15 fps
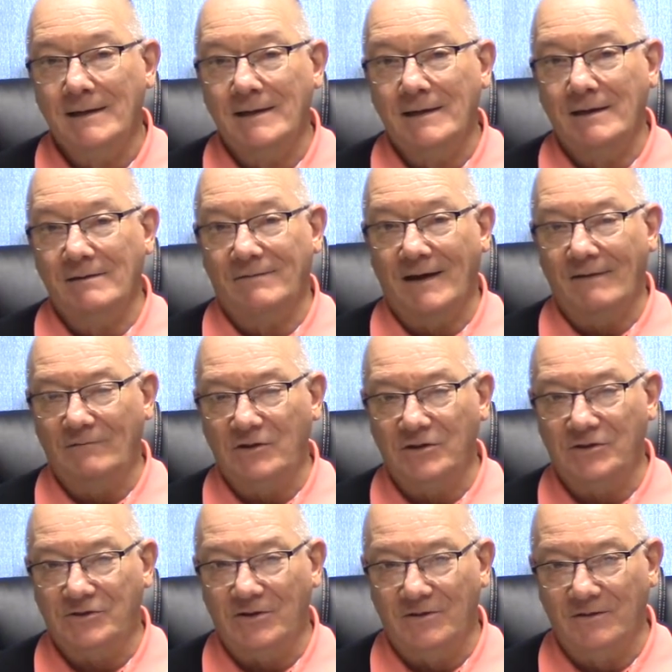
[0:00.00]
If I've
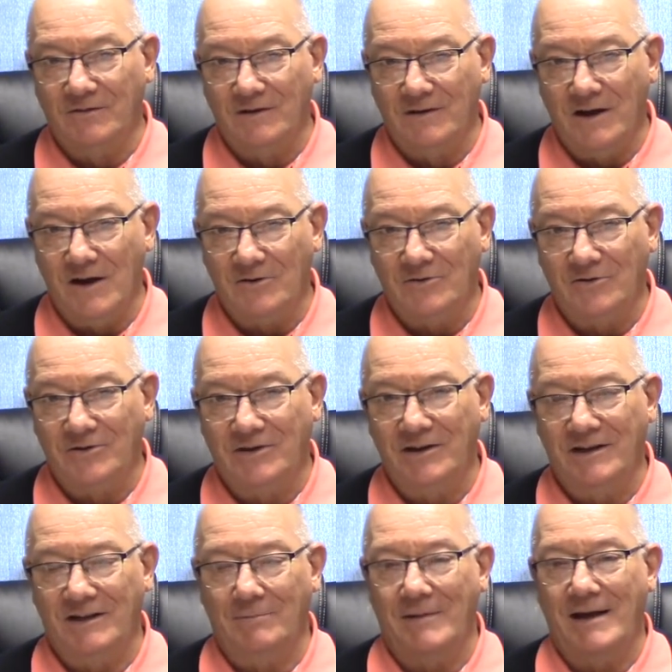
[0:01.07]
just heard the doctor
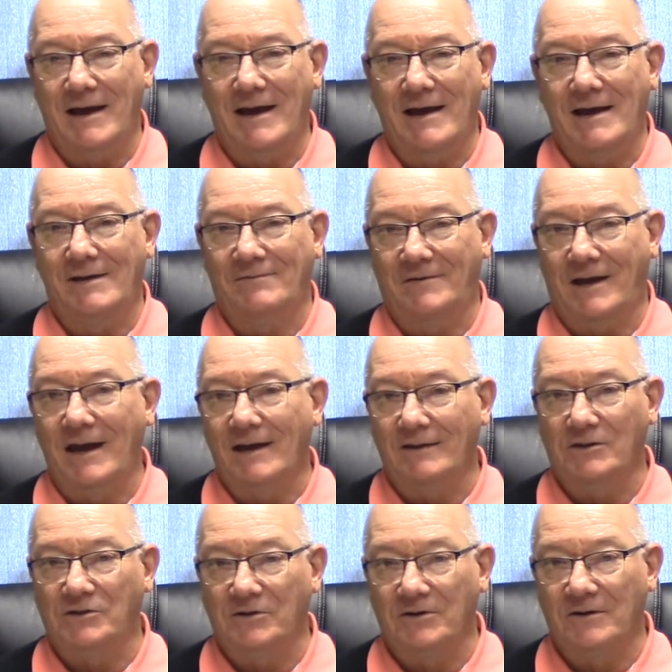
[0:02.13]
tell me I have
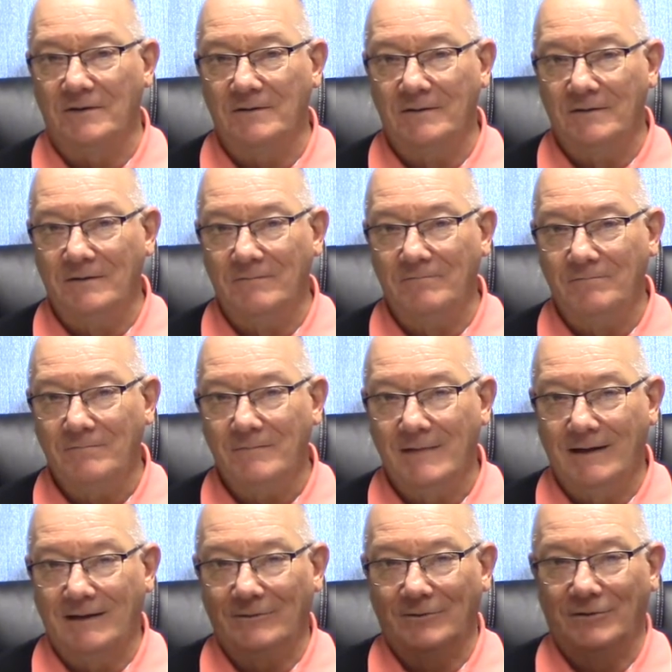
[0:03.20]
cancer,
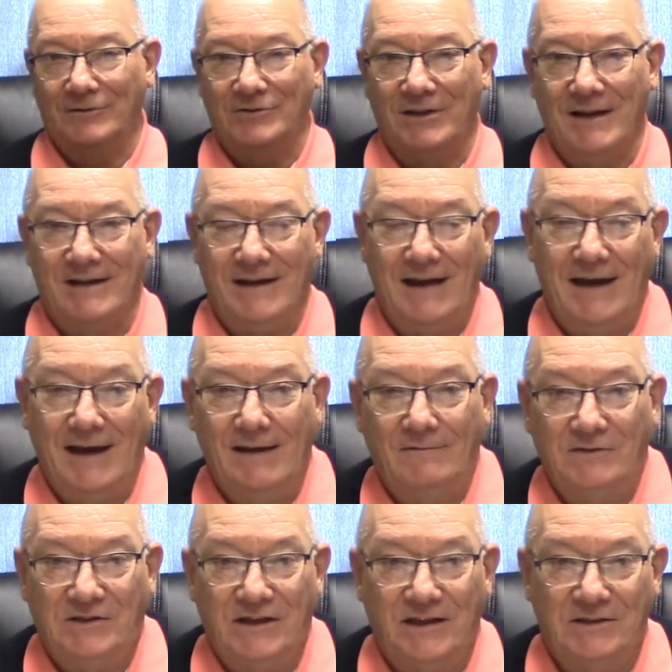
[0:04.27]
and it looks like I have
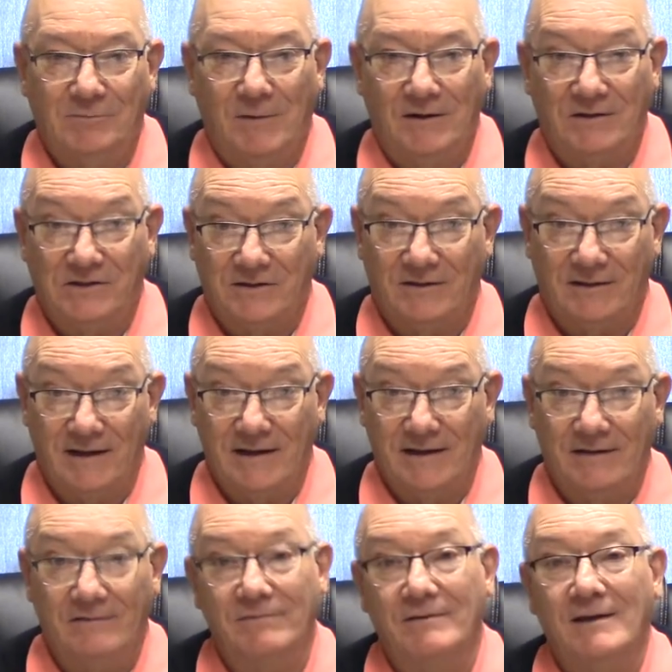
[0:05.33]
6 months to
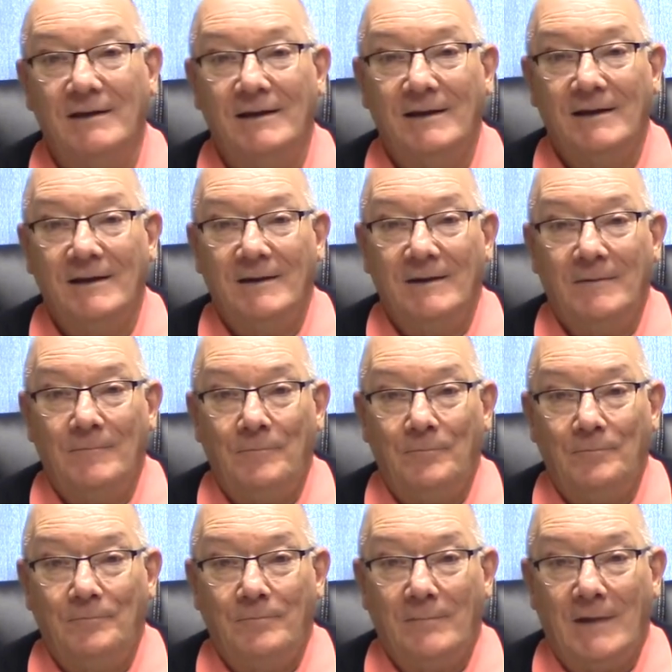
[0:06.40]
live,
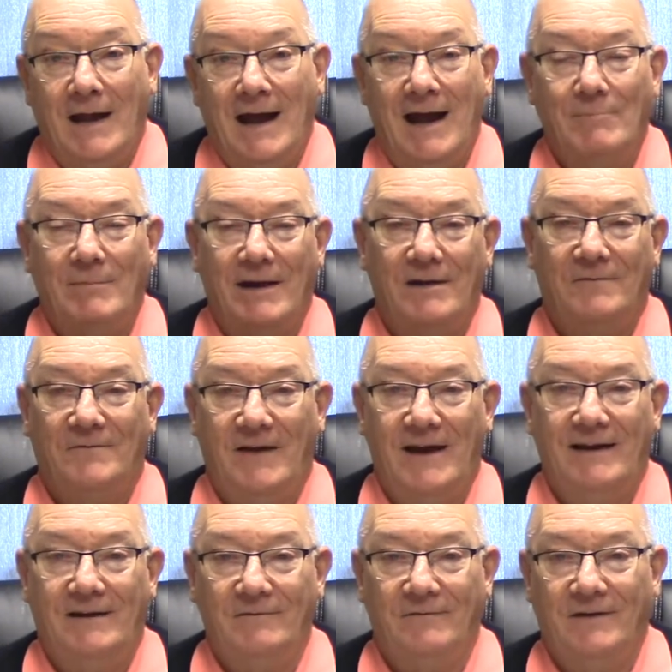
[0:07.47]
I may
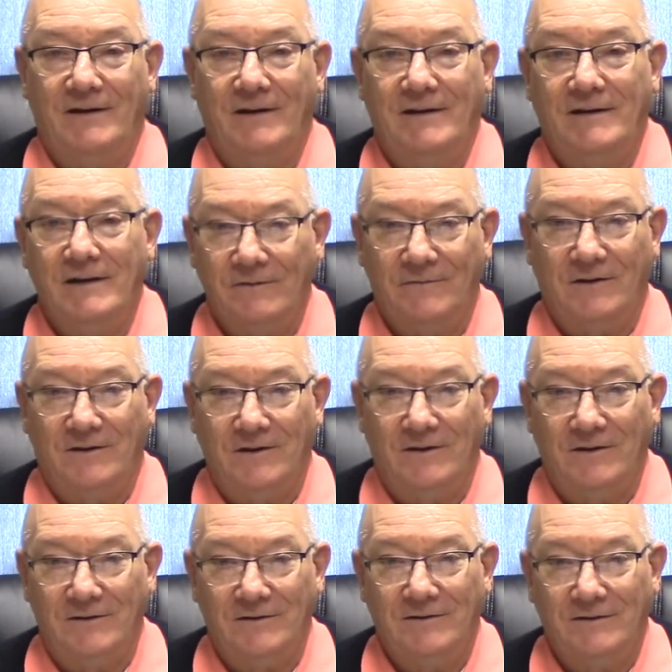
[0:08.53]
find it very
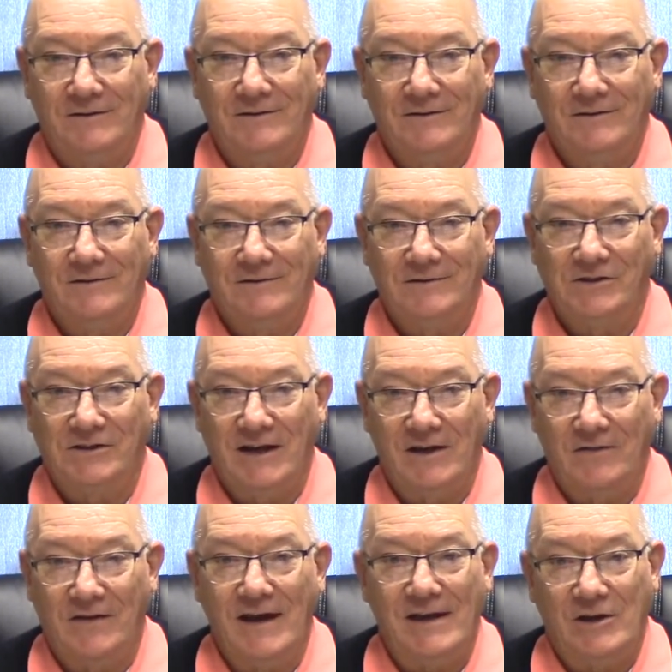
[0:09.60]
difficult to say
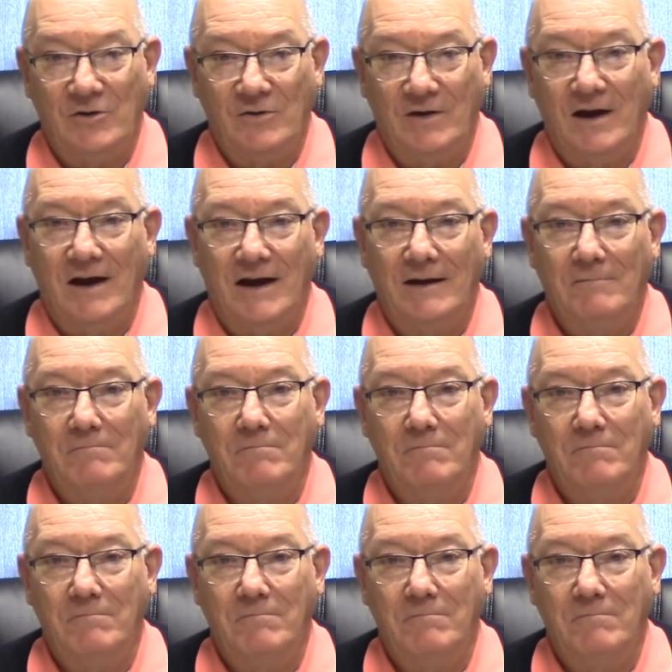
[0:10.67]
thank you, God.